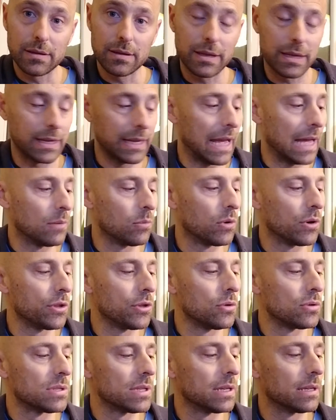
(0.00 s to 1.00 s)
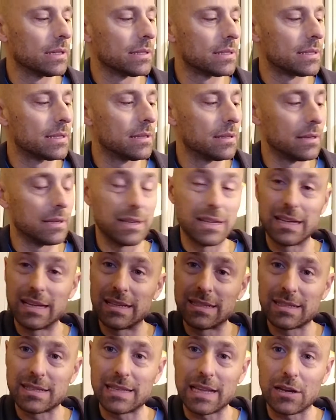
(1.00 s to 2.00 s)
again, we're using,
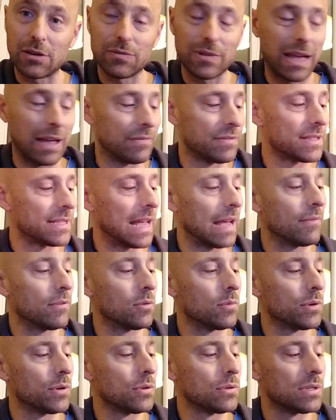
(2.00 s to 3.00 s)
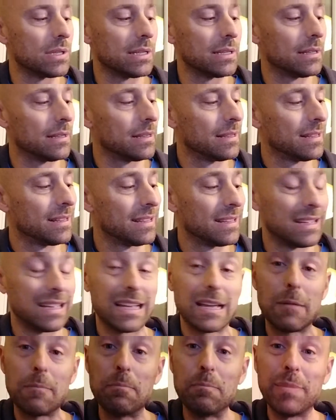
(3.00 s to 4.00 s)
instead of F7, we're using
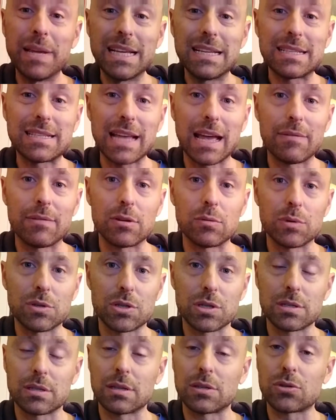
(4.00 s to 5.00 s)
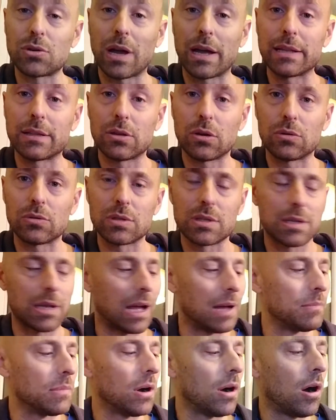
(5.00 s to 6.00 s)
B7, which is the tritone
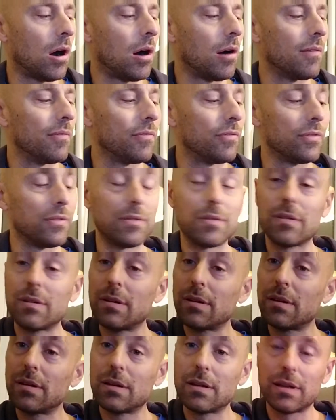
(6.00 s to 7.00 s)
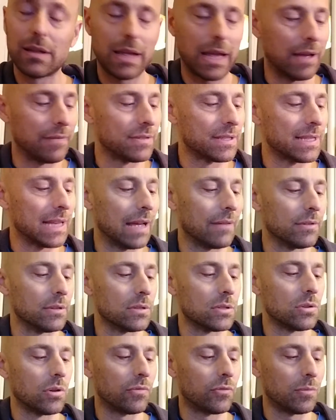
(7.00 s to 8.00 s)
sub of
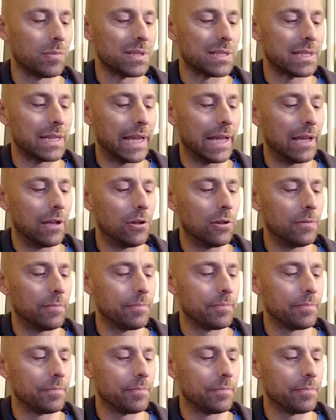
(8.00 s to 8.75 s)
F7. So from a scale,